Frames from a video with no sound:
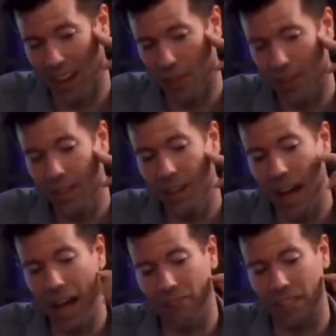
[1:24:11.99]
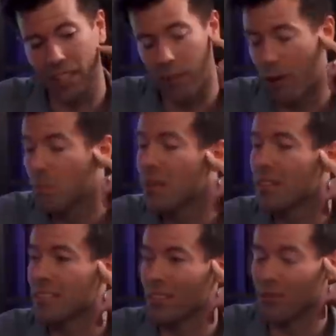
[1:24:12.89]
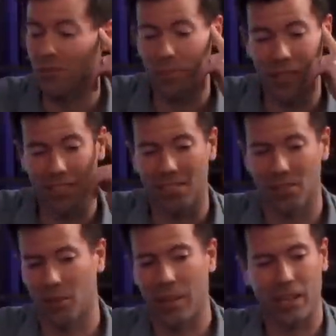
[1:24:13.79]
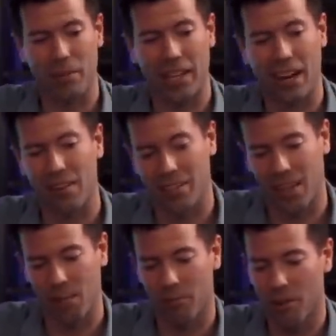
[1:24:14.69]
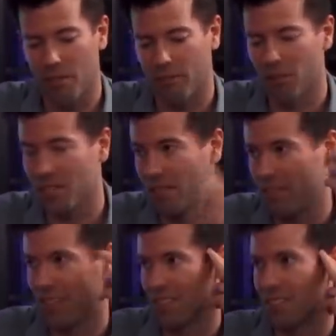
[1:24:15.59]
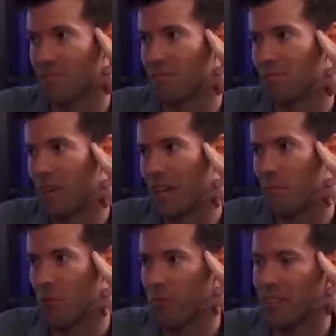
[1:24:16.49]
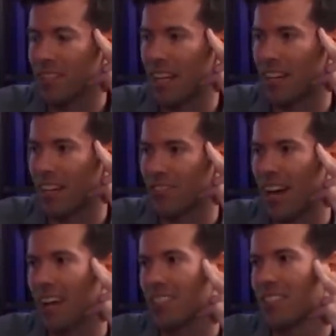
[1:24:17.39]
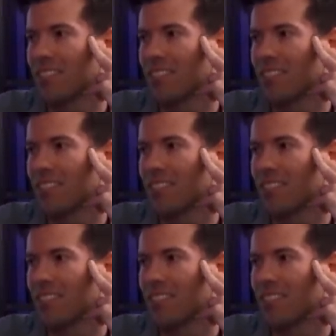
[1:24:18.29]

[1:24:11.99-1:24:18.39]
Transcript: I think I have to give up on these clues because it's the only way I can make it out in time. With Frozen in Fear making movement, taking extra action.